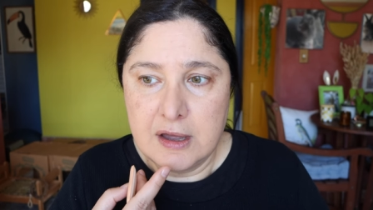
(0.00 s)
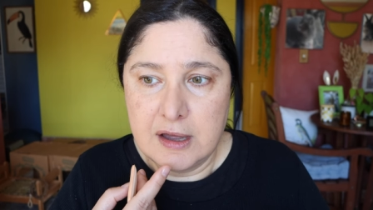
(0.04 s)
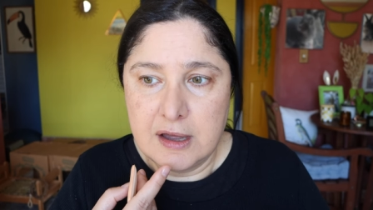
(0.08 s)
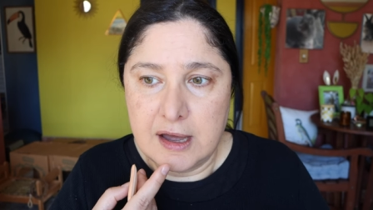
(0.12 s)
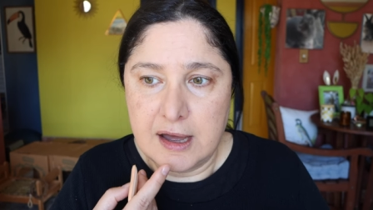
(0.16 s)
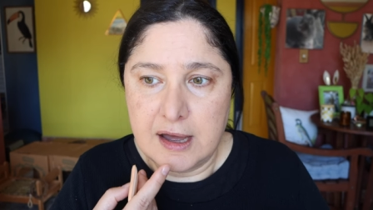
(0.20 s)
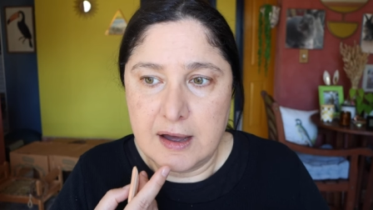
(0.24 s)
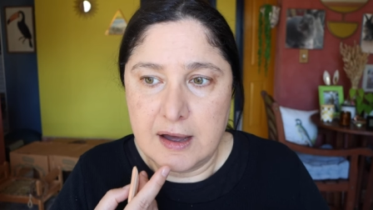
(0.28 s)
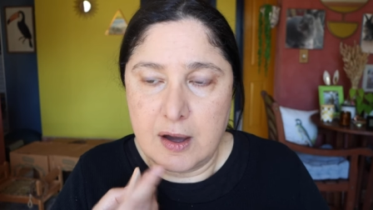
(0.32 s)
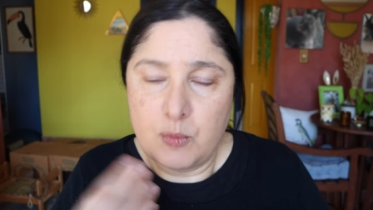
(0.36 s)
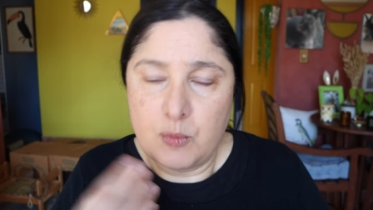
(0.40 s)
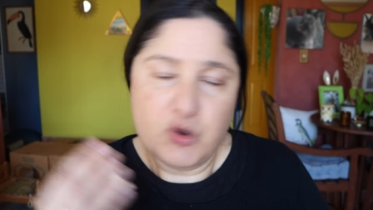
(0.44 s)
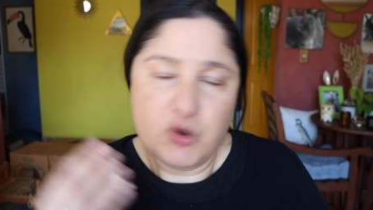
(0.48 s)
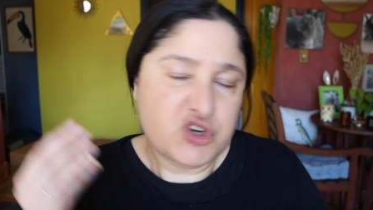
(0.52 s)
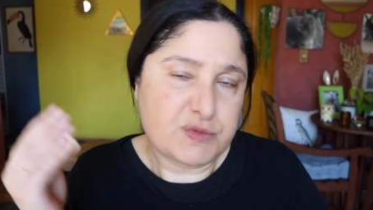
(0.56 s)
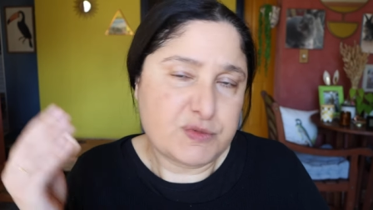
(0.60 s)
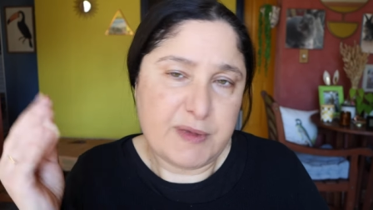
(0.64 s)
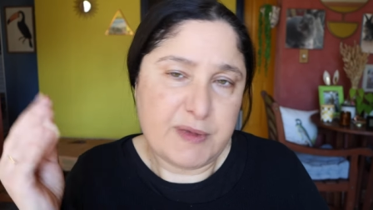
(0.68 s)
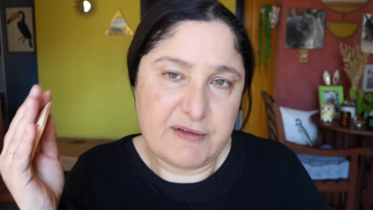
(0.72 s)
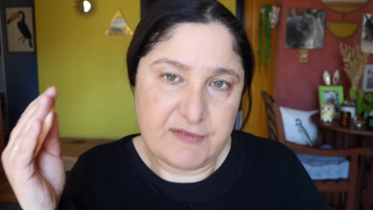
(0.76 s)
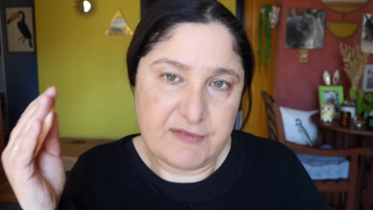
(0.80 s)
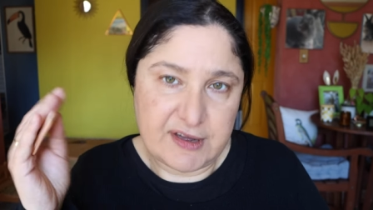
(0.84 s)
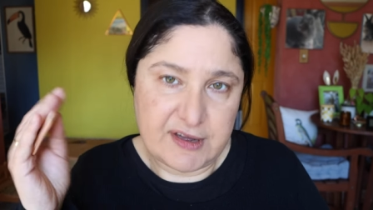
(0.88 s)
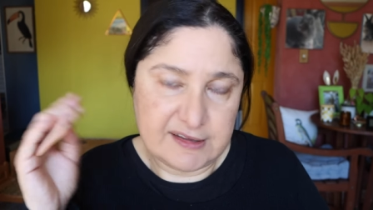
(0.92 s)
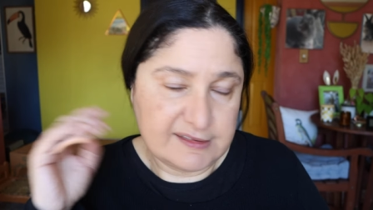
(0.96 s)
Uh, I washed
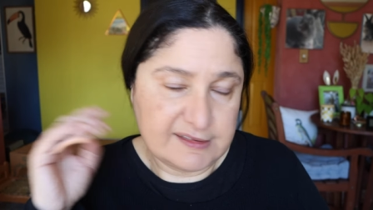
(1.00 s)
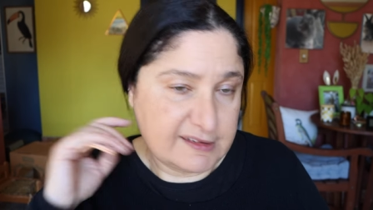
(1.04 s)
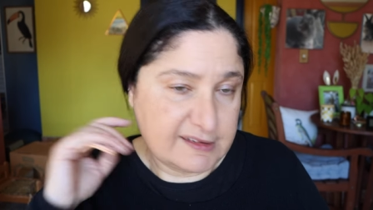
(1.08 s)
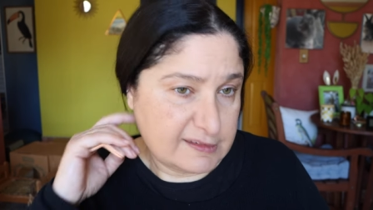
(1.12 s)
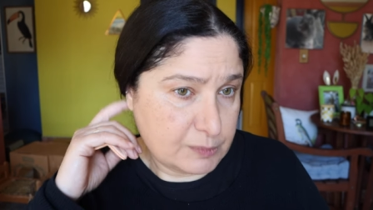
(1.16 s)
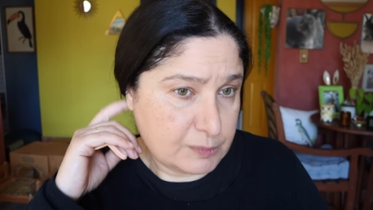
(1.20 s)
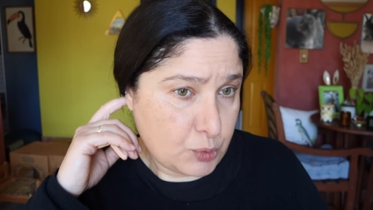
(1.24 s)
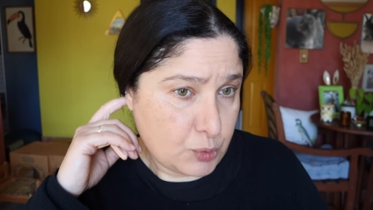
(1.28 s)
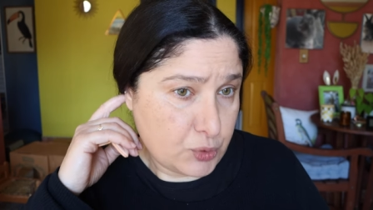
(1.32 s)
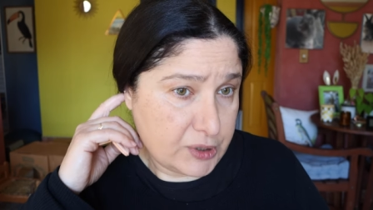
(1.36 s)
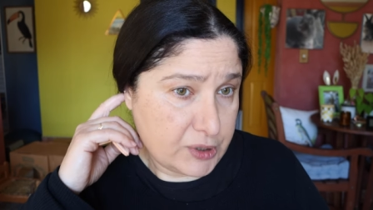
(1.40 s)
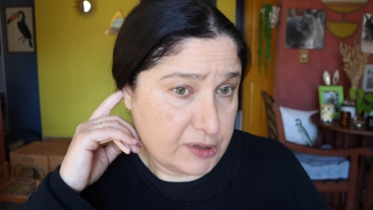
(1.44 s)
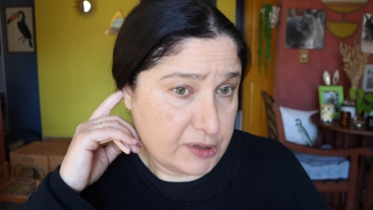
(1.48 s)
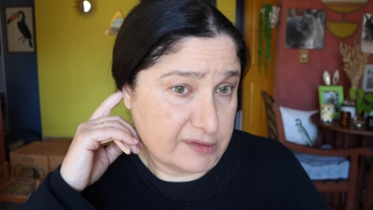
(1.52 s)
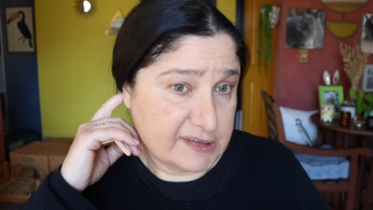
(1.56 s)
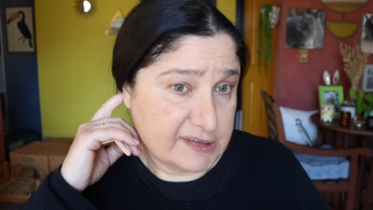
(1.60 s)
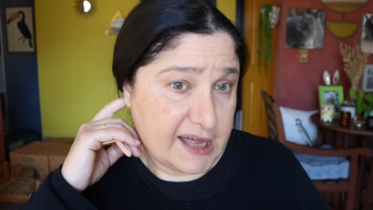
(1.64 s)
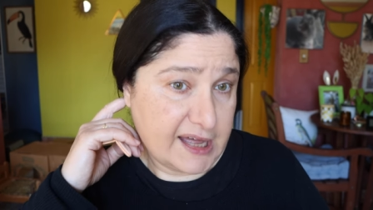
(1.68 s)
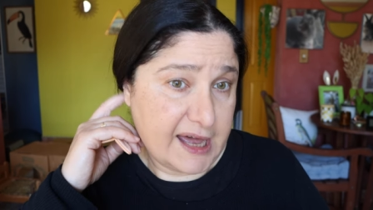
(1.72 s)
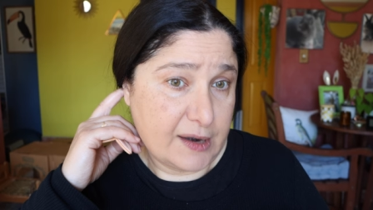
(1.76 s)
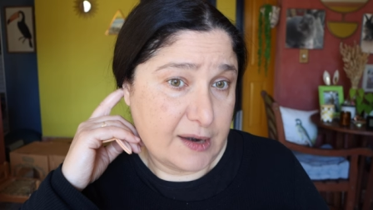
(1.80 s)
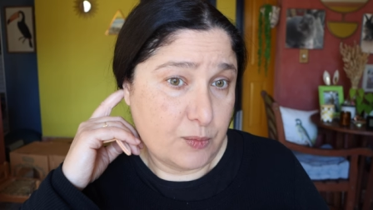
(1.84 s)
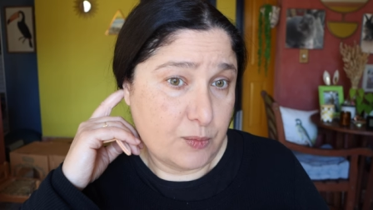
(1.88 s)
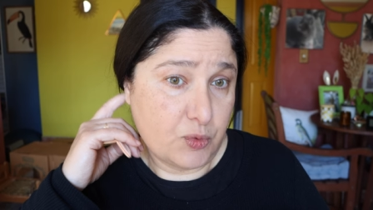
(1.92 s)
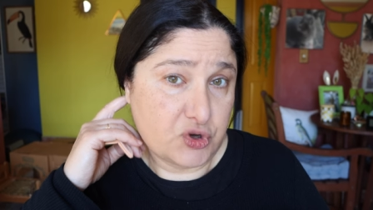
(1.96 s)
my face this morning because I
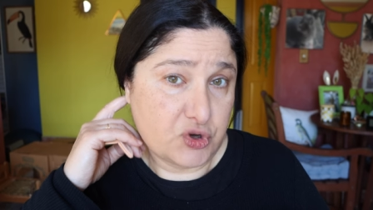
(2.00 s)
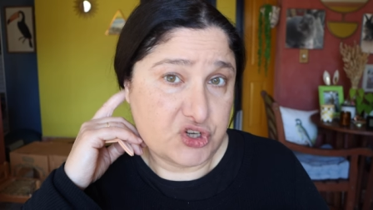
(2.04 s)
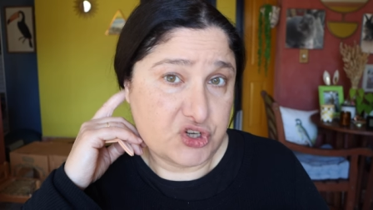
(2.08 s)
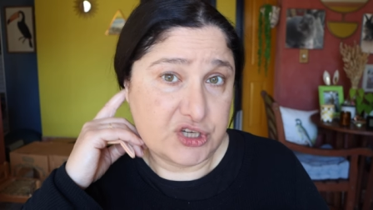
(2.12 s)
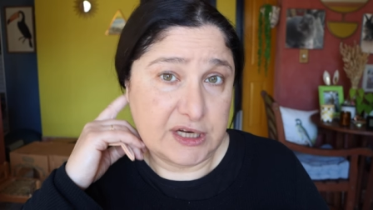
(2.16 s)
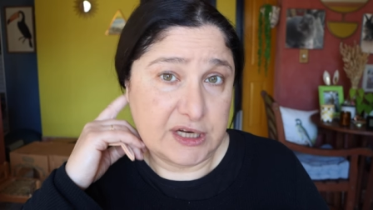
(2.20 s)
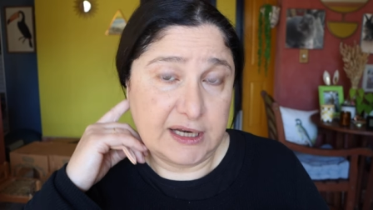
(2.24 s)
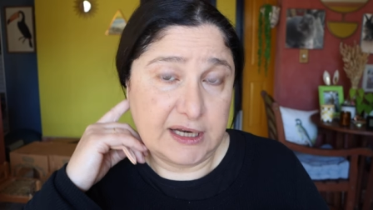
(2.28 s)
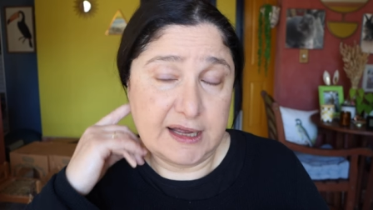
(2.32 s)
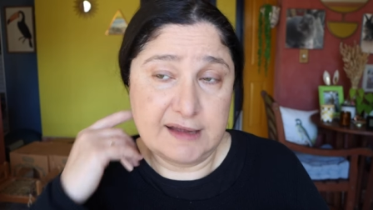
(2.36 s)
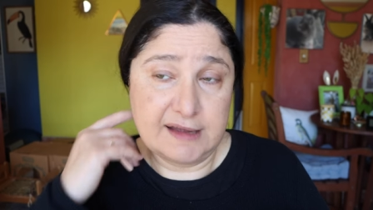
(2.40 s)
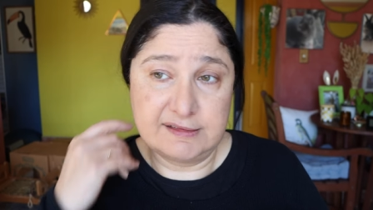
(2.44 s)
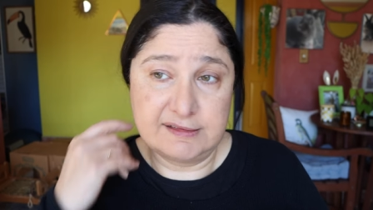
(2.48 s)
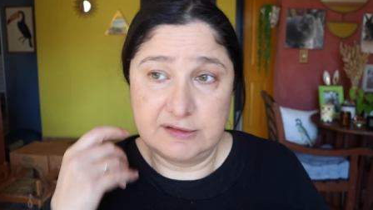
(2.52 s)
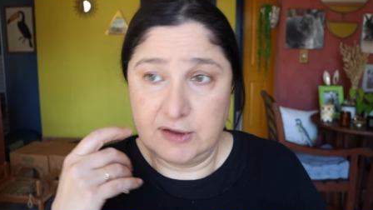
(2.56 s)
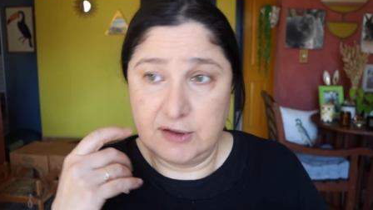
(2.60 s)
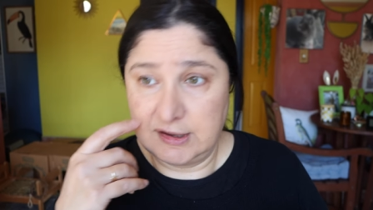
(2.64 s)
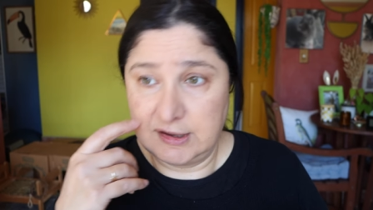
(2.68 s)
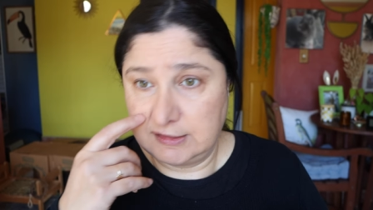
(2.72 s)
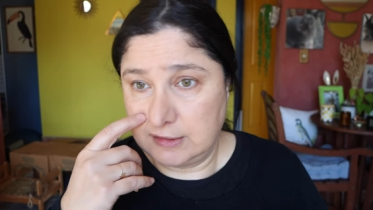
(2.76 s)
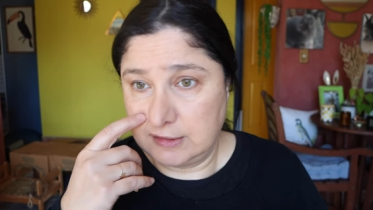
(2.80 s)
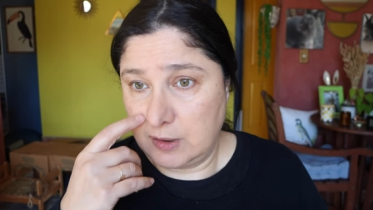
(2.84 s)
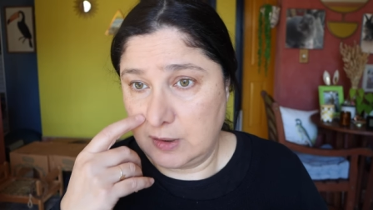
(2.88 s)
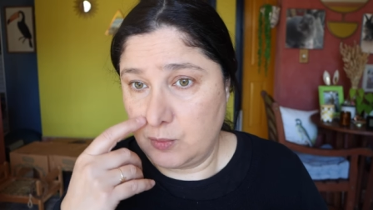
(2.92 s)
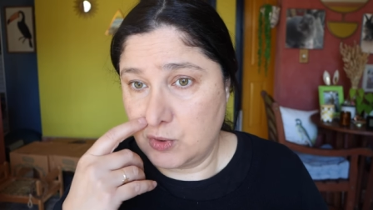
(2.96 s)
hadn't washed it last
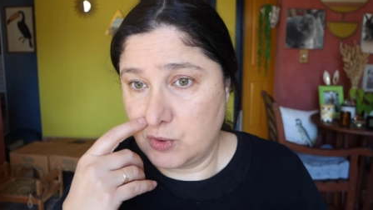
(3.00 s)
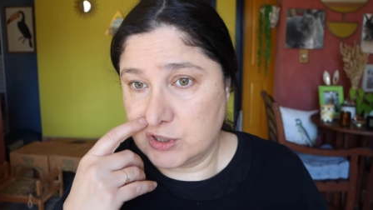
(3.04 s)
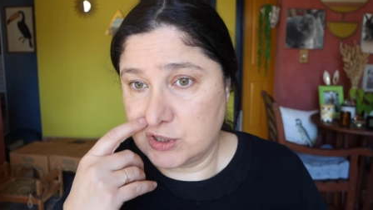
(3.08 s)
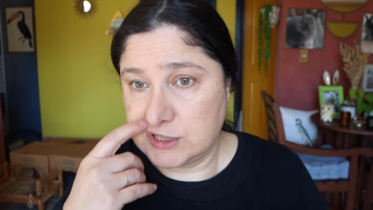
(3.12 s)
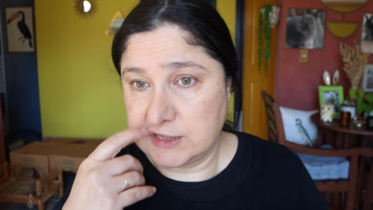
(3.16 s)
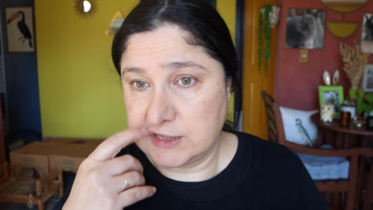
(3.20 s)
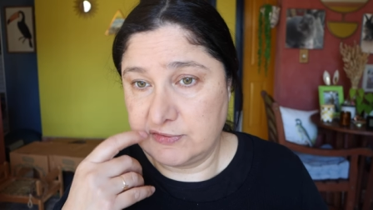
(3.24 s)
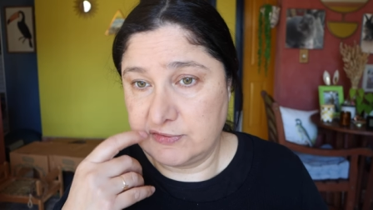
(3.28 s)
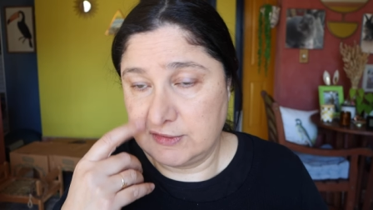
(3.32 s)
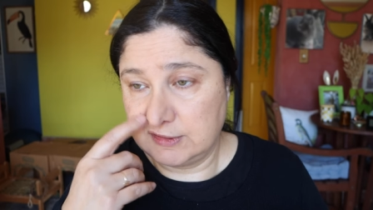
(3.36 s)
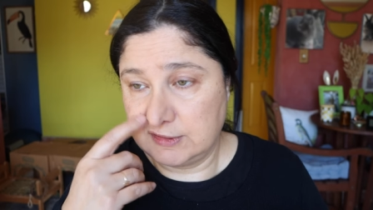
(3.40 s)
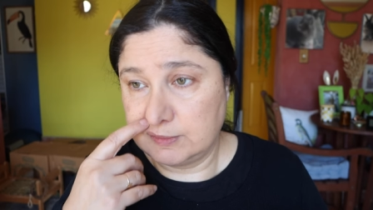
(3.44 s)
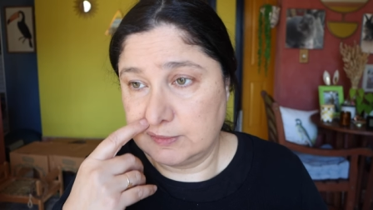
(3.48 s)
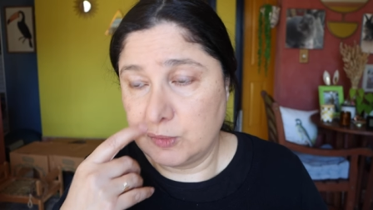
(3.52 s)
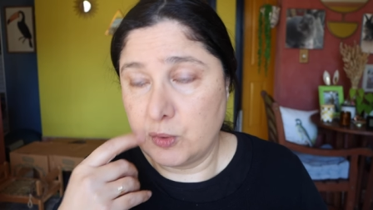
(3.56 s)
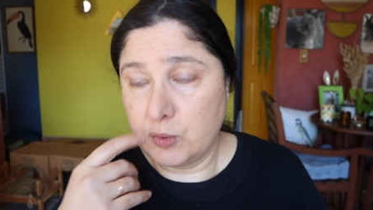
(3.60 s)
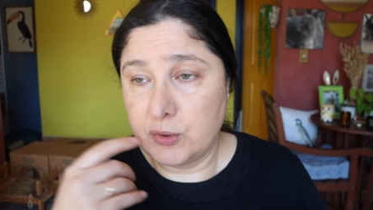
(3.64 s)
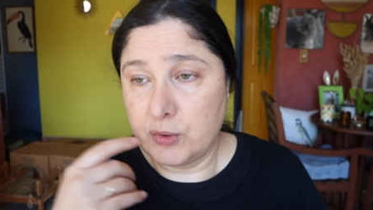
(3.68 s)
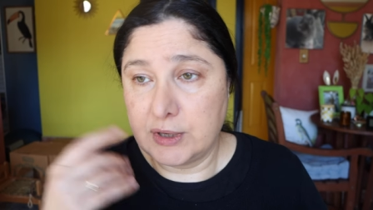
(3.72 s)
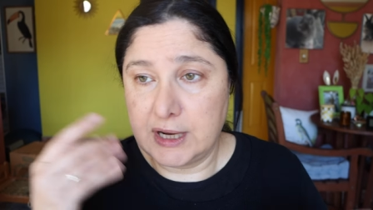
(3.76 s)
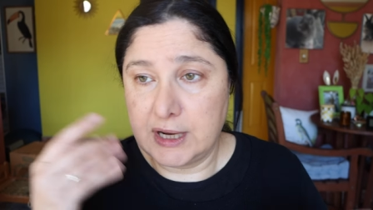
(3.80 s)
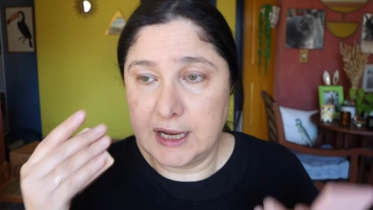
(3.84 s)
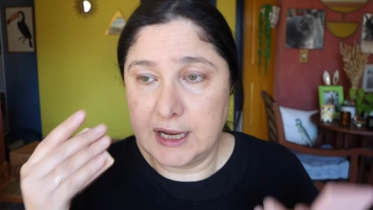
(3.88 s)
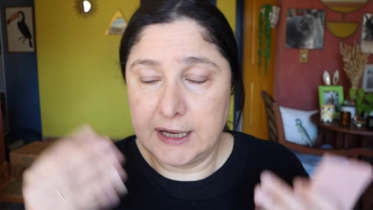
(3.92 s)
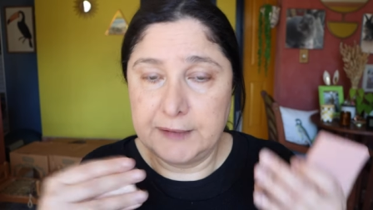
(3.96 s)
night, so I washed it this
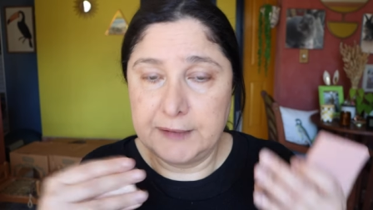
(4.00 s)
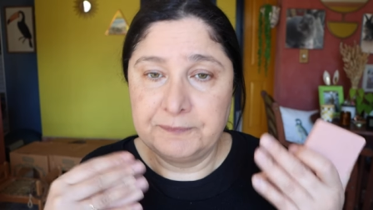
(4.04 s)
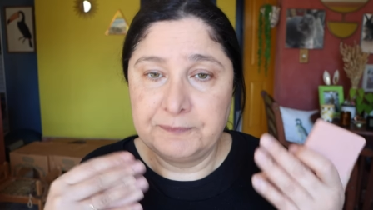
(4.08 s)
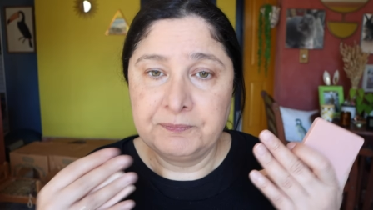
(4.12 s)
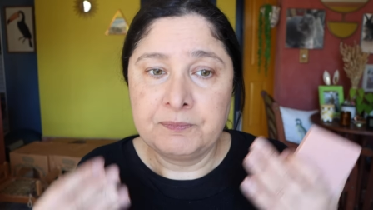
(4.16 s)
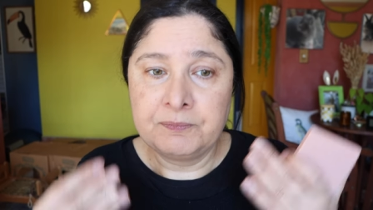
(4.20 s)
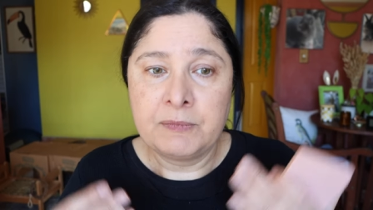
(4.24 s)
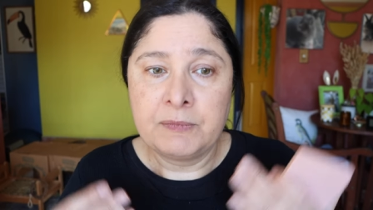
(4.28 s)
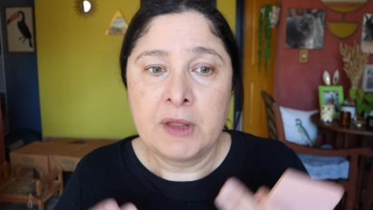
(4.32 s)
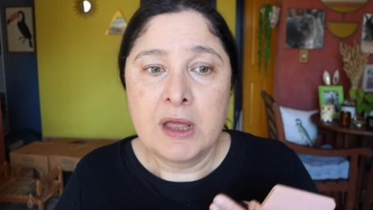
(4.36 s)
morning,